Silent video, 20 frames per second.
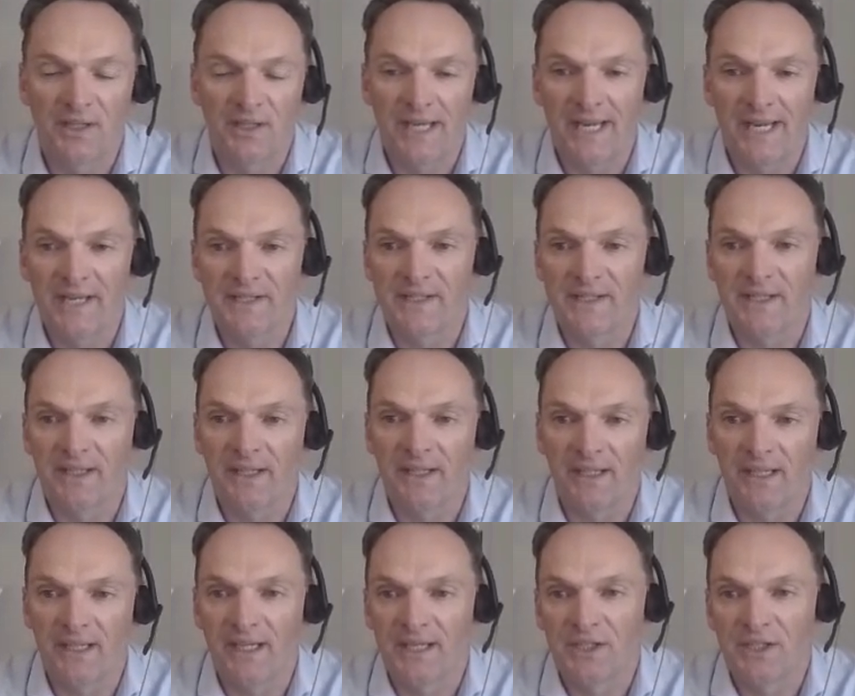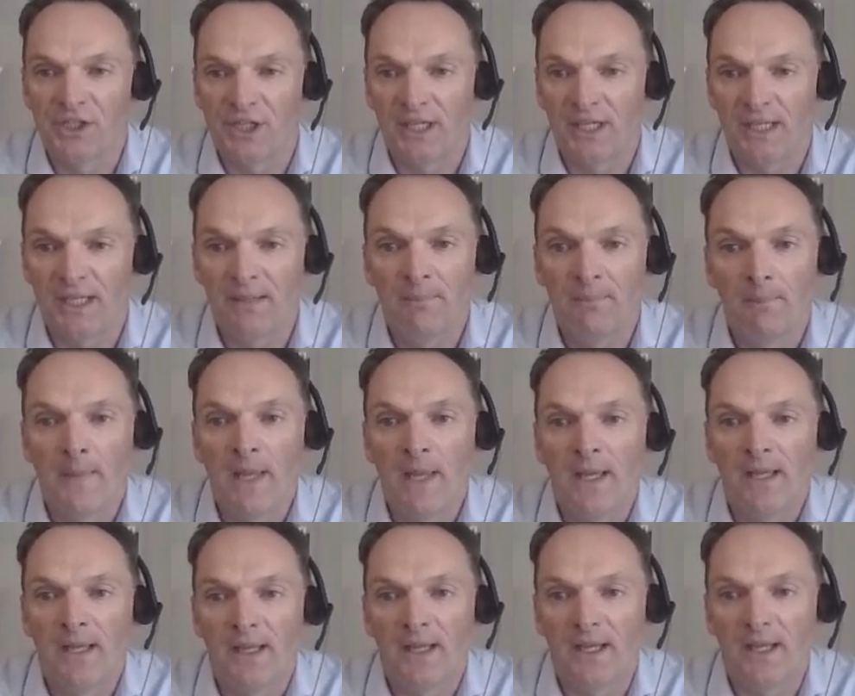the S in the ESG,
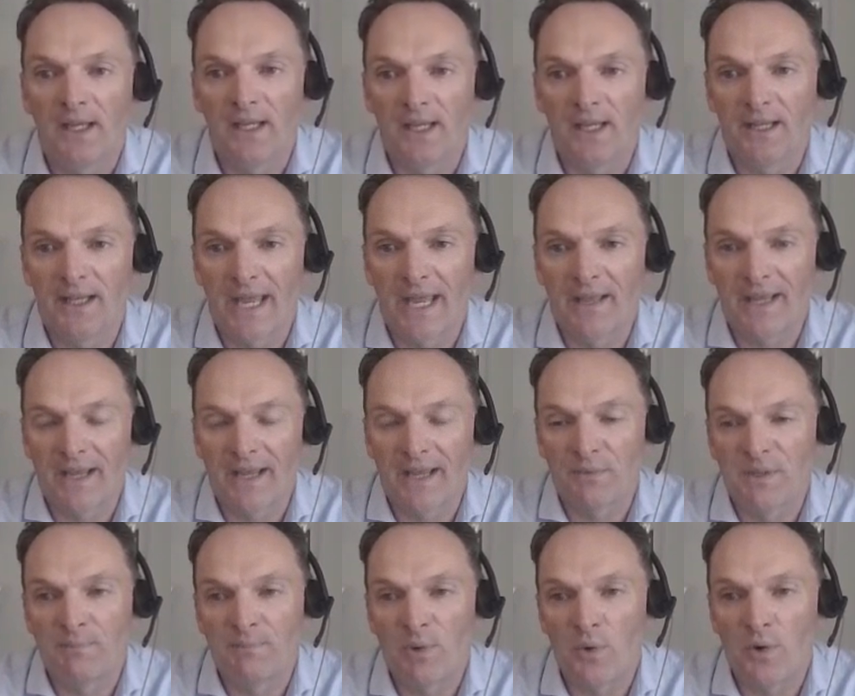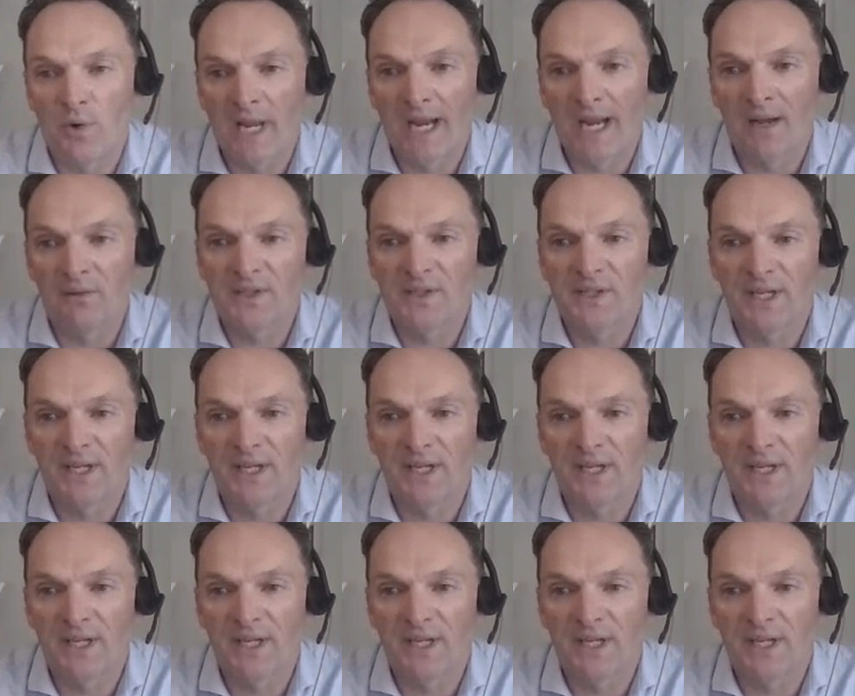and that was borne out.